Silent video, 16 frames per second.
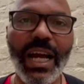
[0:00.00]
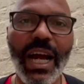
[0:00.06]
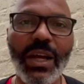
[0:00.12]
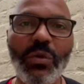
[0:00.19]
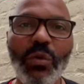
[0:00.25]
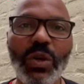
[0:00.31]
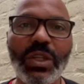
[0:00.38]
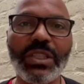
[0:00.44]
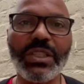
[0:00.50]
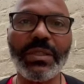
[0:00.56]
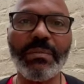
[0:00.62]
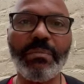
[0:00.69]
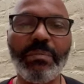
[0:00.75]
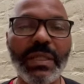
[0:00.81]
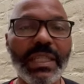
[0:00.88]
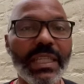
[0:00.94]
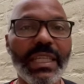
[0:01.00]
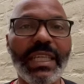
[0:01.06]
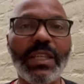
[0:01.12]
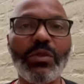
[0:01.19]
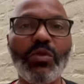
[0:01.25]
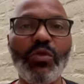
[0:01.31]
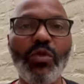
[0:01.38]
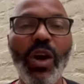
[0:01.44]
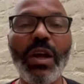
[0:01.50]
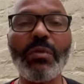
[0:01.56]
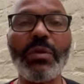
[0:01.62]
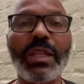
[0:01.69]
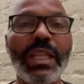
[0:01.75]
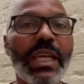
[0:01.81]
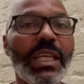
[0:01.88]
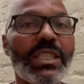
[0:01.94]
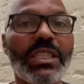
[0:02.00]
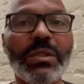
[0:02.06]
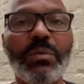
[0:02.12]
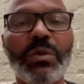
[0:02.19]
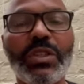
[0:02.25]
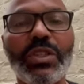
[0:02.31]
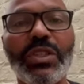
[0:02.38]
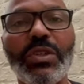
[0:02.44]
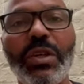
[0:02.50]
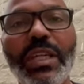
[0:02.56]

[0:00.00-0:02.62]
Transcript: I want to be in right relationship with you.